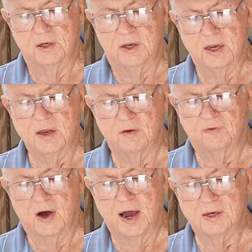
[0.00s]
didn't
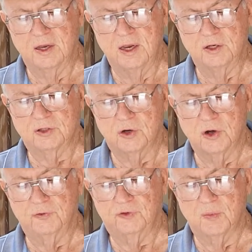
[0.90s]
find these
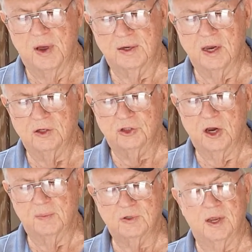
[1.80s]
good for making
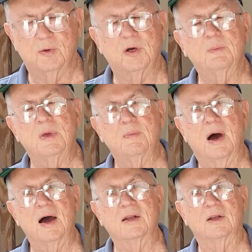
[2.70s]
chips, they wouldn't be
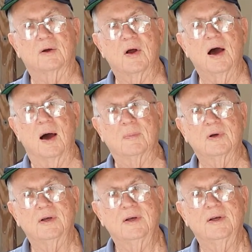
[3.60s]
buying the crop.
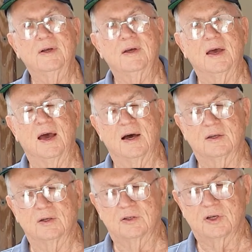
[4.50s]
That's right.
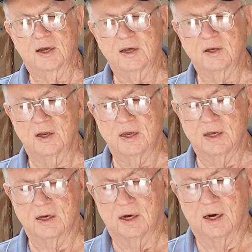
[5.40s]
And
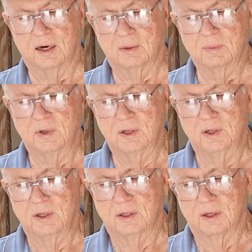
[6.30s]
secondly, uh,
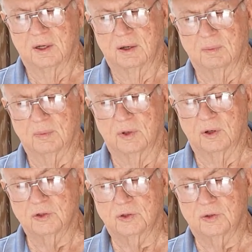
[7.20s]
uh
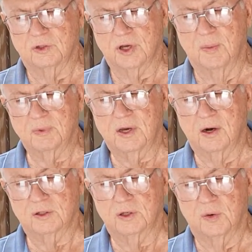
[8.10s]
there's some
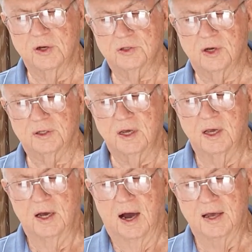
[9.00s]
characteristic,
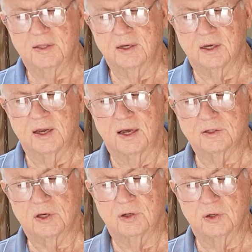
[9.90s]
I think it
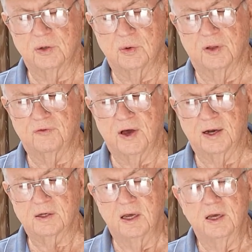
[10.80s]
has to do with the
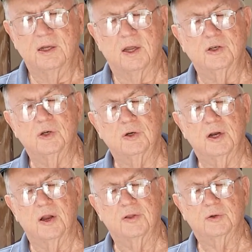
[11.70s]
fact that you
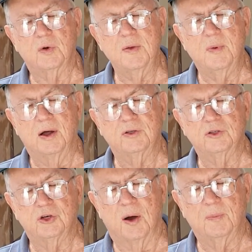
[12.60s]
get a three
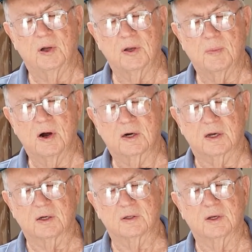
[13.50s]
month jump on the
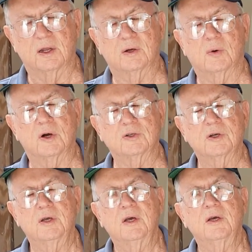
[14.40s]
market. In other words,
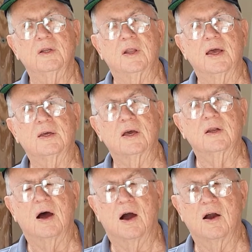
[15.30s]
they can
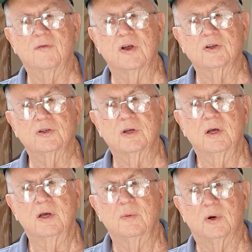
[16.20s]
harvest
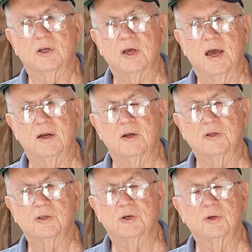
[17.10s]

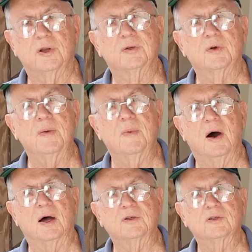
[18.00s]
potatoes two to three
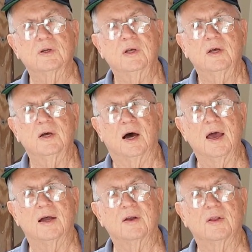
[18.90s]
months
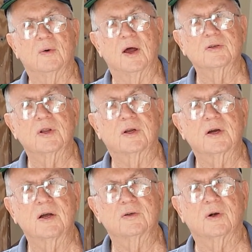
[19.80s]
ahead of the rest of the
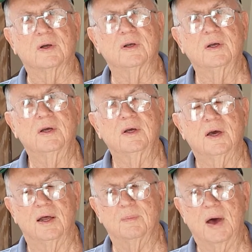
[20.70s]
country. Right.
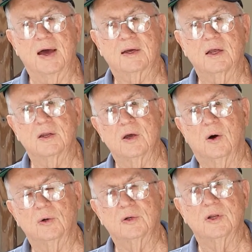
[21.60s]
And back in the
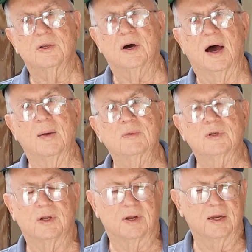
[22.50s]
olden times,
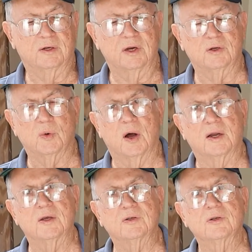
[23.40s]
in the
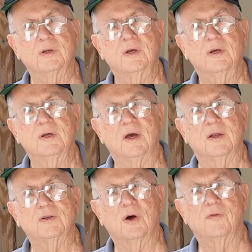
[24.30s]
1920s
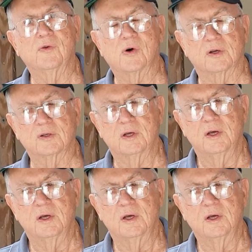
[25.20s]
and so forth,